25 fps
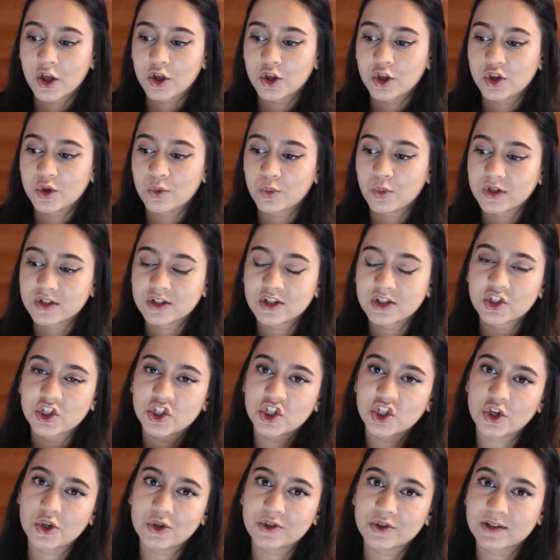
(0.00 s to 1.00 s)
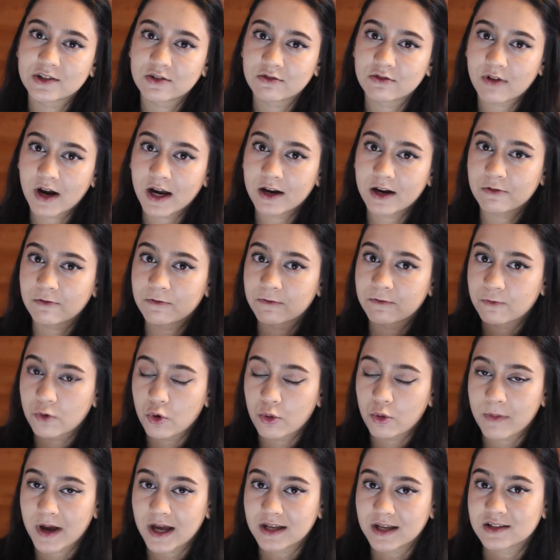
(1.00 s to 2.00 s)
you want to choose the right
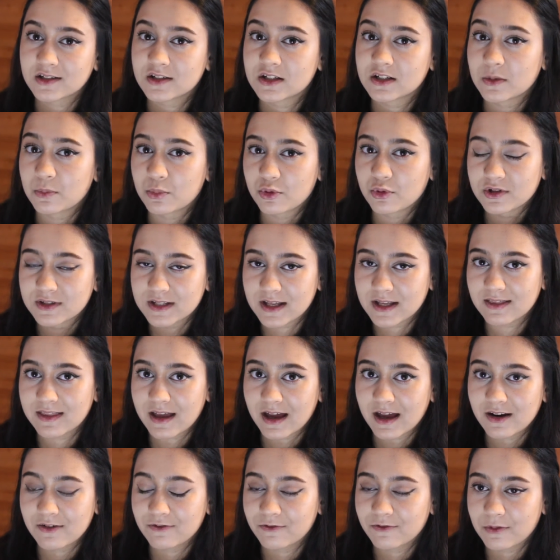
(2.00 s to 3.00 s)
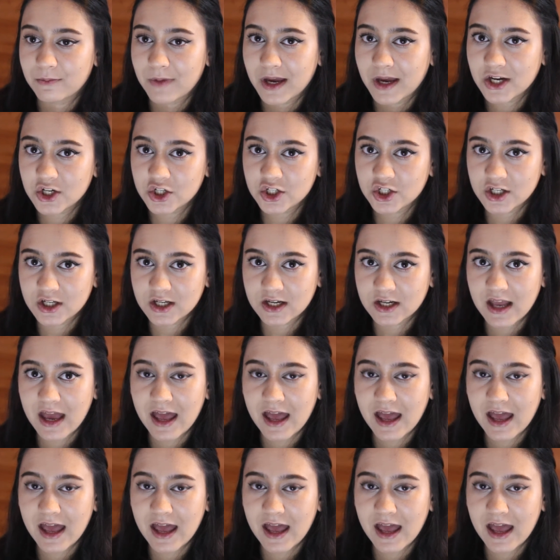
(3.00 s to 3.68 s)
format to present that information,